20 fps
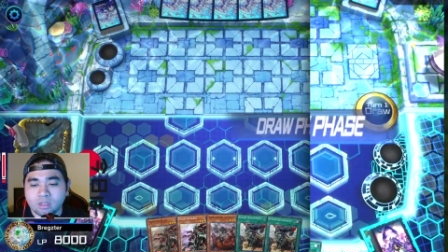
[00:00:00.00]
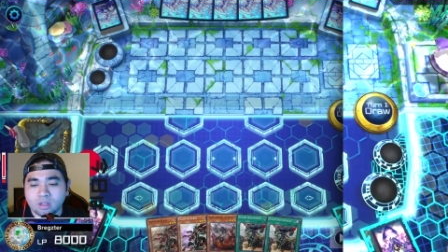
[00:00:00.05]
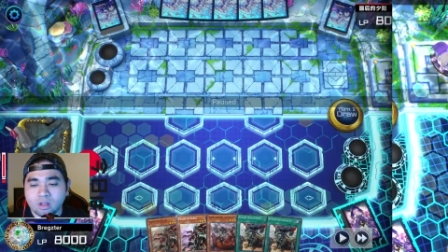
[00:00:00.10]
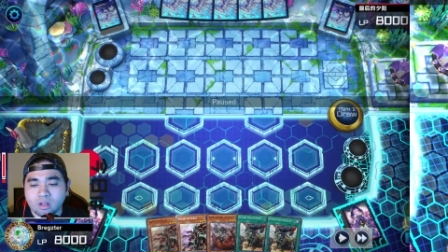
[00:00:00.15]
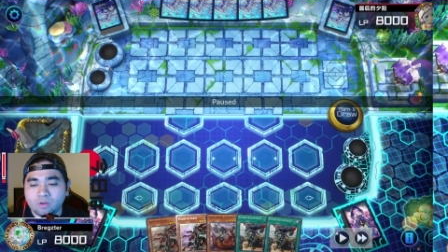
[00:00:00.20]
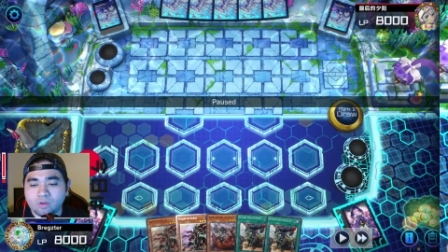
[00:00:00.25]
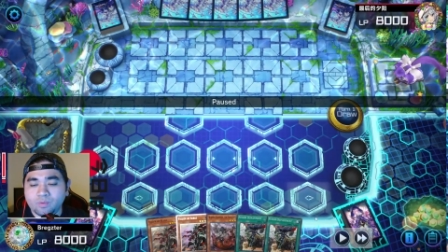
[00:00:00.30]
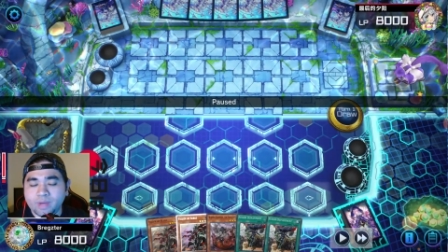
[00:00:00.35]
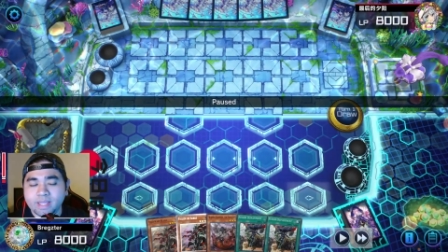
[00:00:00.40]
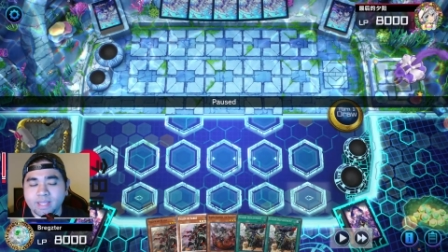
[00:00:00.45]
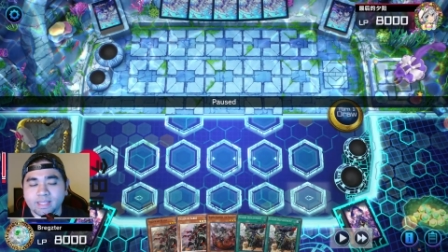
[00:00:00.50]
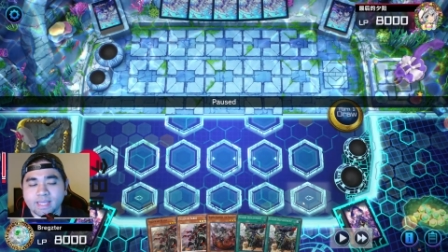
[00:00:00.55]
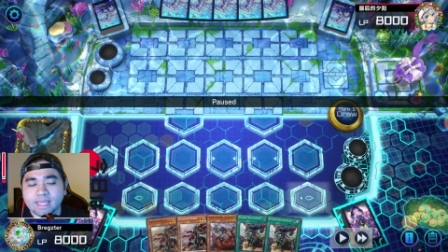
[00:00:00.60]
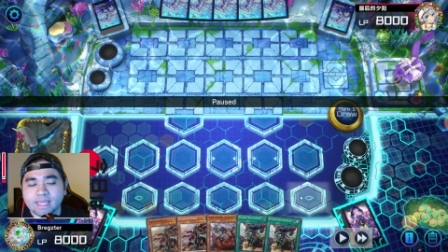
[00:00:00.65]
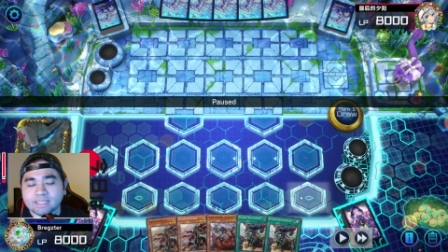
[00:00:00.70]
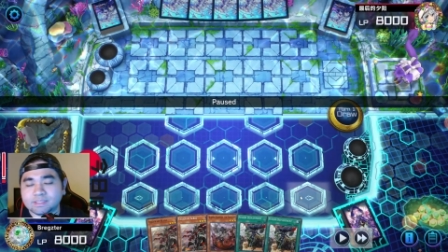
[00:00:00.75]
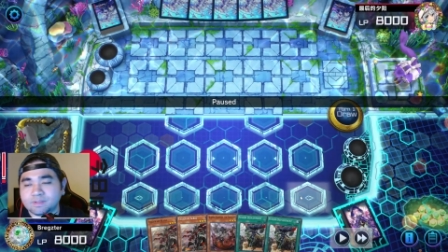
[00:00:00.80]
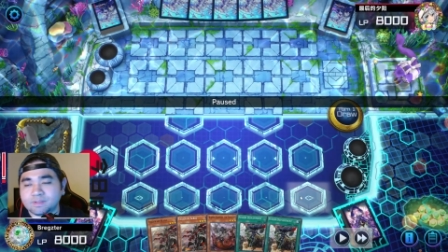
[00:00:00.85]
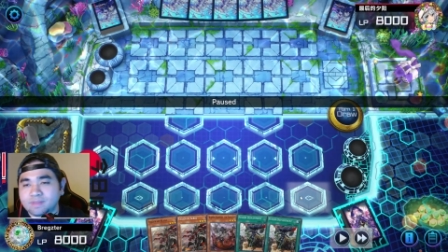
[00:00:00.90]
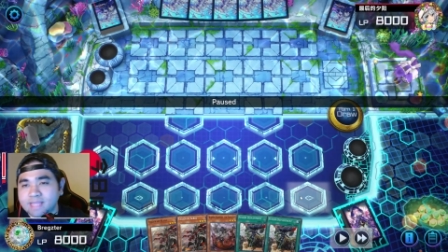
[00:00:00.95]
Alright
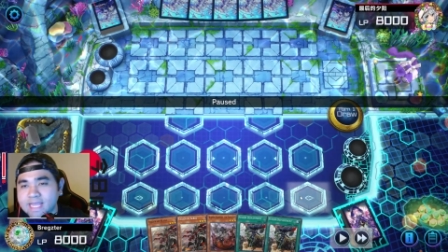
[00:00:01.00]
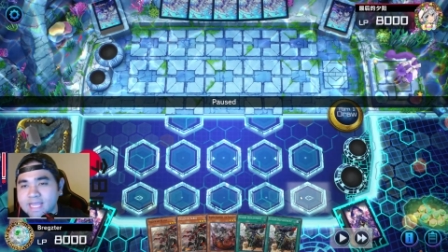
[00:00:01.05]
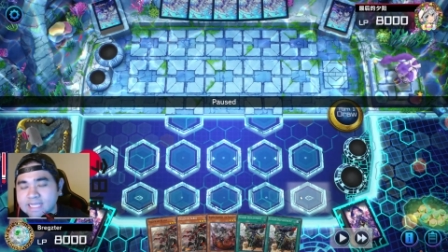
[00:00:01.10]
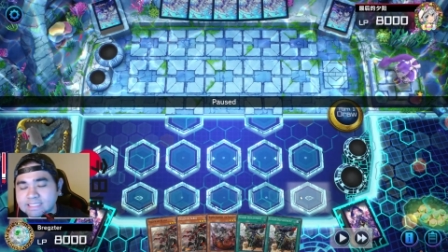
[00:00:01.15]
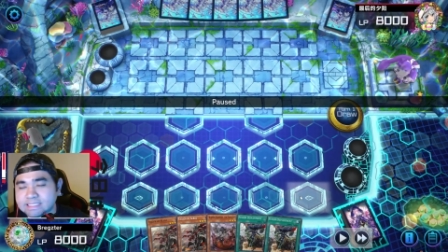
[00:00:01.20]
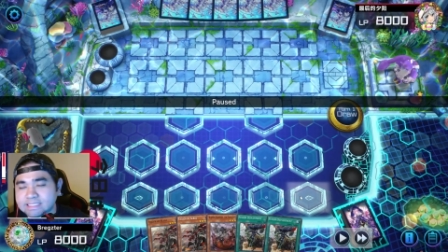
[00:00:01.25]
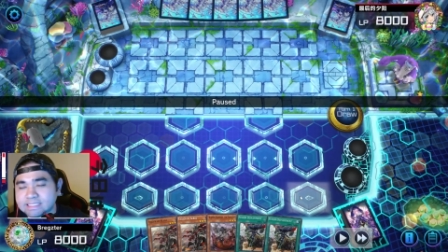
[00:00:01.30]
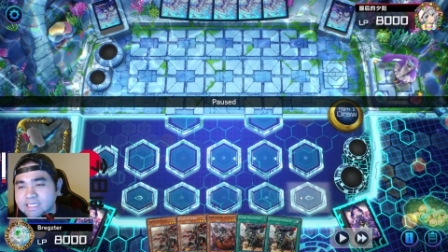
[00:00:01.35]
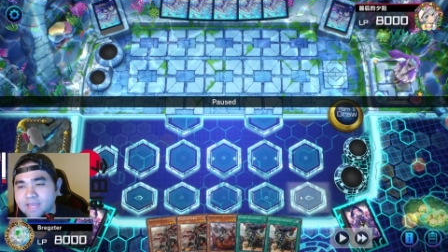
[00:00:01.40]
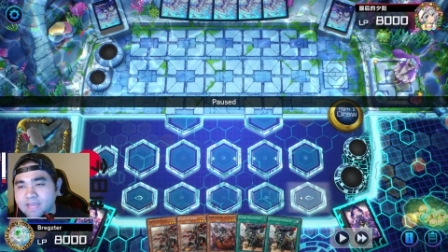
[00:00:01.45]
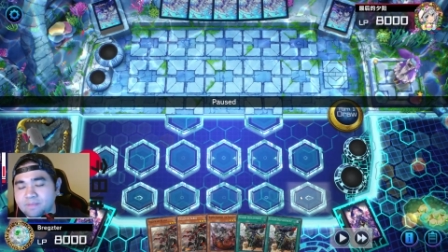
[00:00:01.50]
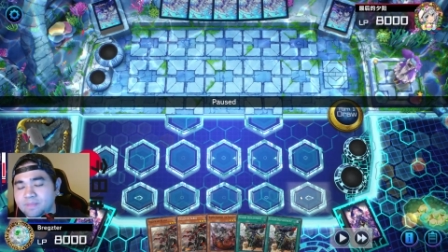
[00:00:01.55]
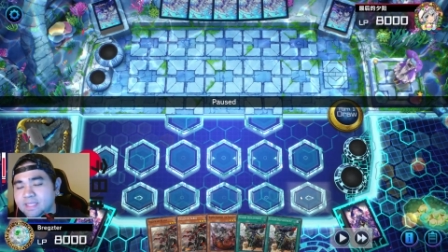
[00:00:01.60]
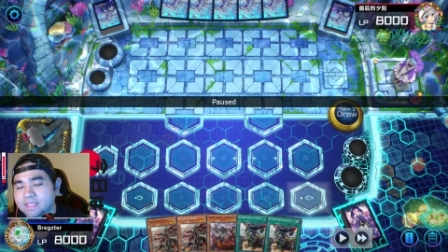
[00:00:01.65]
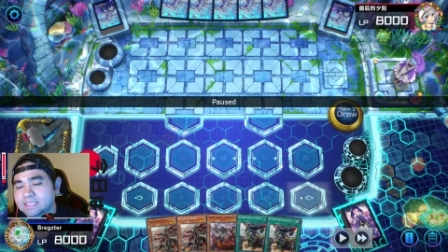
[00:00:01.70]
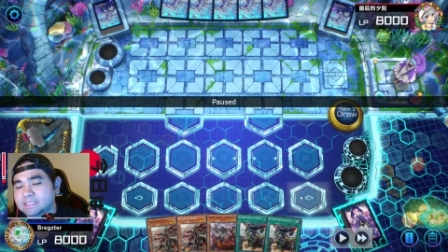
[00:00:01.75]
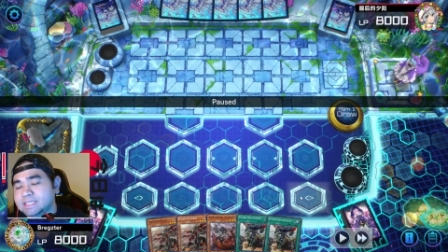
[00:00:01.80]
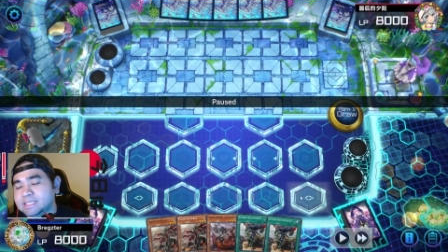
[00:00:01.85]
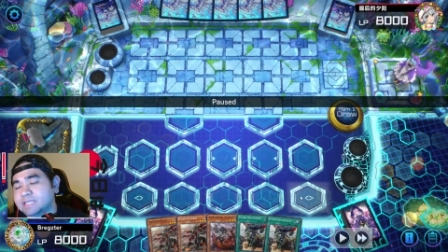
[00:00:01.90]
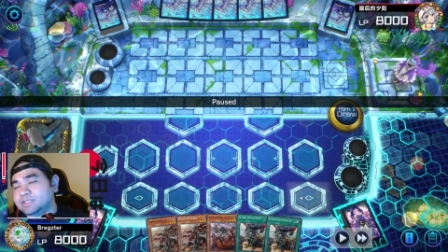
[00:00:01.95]
guys, so last game.
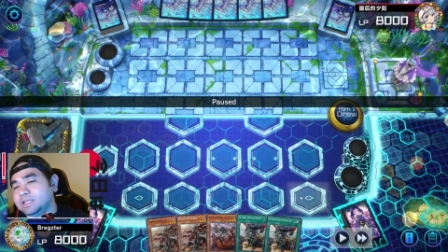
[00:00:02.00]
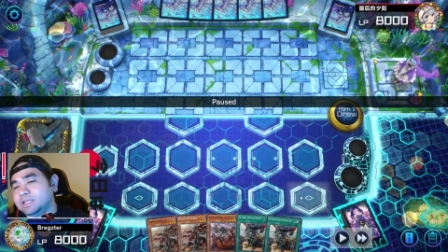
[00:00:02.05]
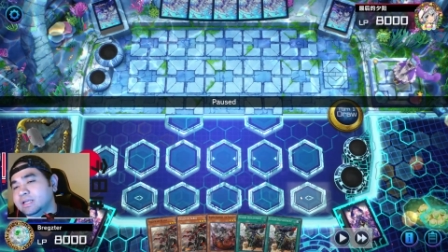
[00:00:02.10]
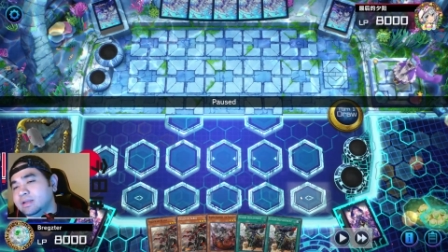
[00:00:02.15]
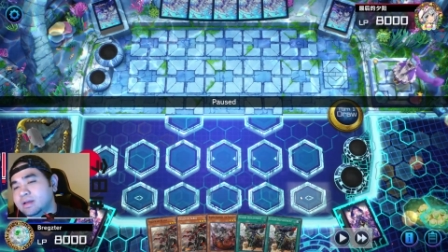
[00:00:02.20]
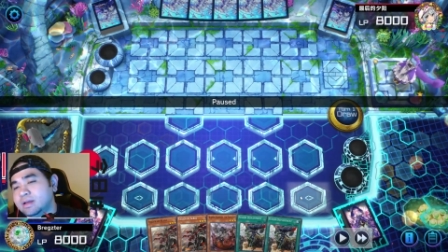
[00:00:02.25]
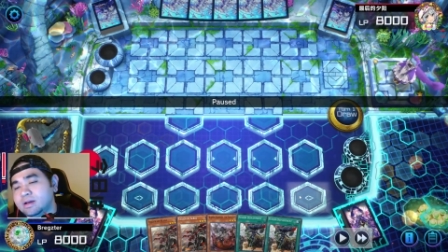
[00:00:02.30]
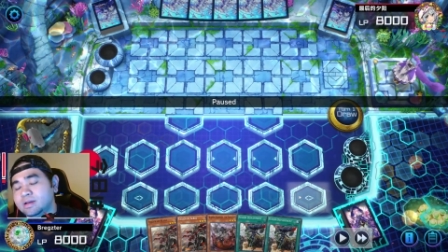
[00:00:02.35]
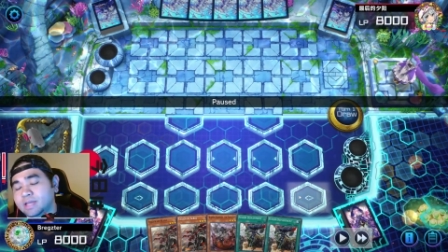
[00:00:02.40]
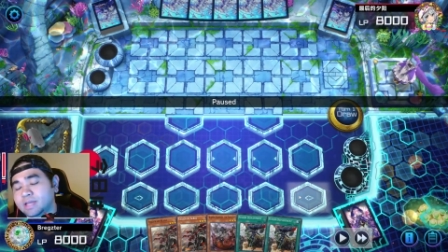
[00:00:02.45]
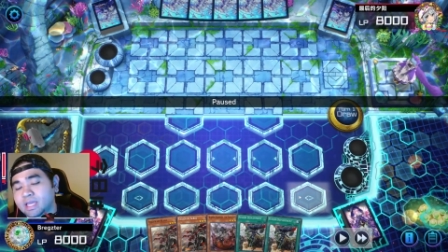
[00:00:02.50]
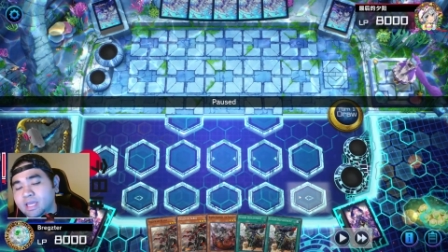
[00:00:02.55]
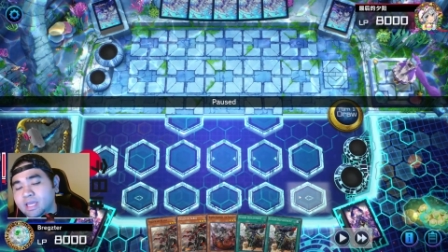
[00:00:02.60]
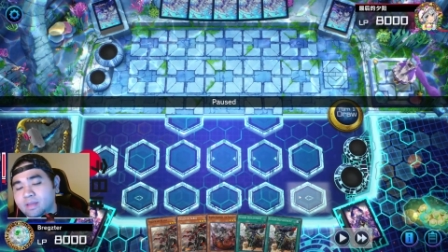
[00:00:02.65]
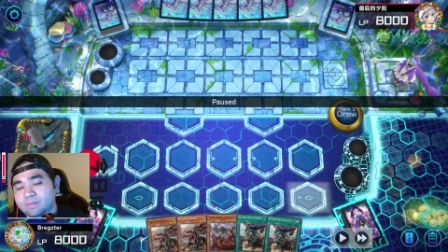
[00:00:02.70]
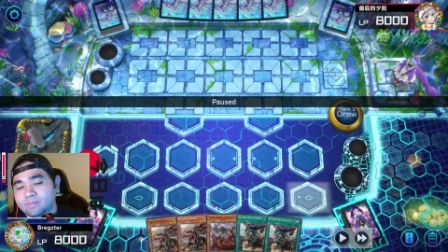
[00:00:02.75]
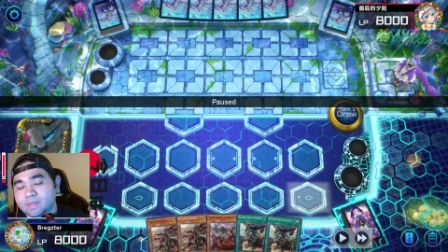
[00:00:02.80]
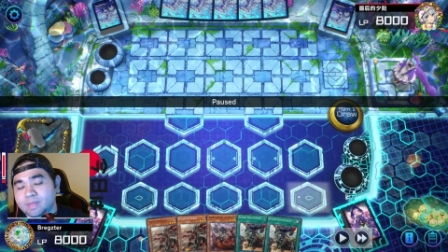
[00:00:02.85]
This is actually a long game,